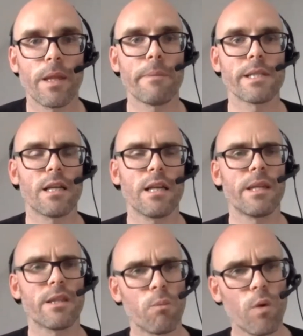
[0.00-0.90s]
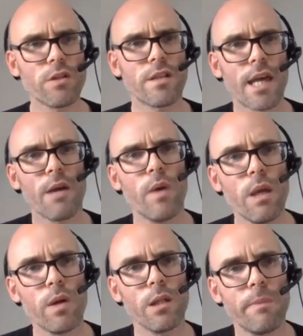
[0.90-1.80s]
That basically meant that one day we
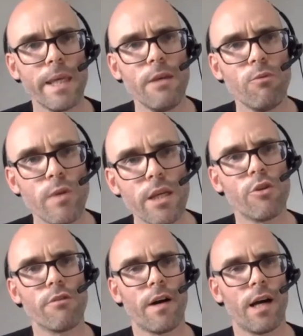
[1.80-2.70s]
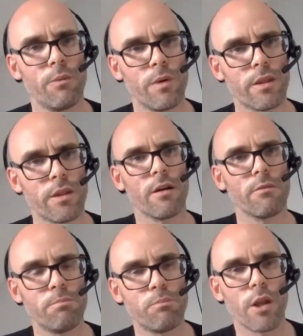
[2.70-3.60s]
will be reunified with our
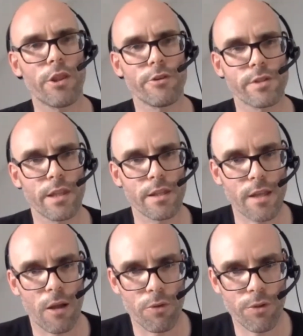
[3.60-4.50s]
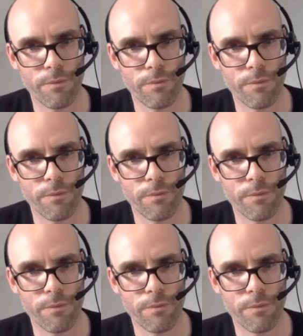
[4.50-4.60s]
brothers in the South.